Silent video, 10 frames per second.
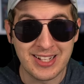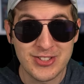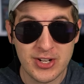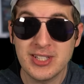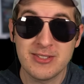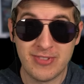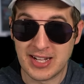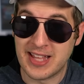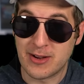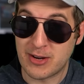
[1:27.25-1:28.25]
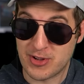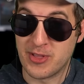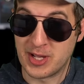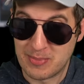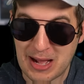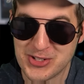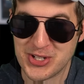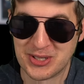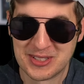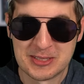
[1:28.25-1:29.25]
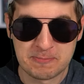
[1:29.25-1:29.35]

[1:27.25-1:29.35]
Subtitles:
and suddenly find out everything about you.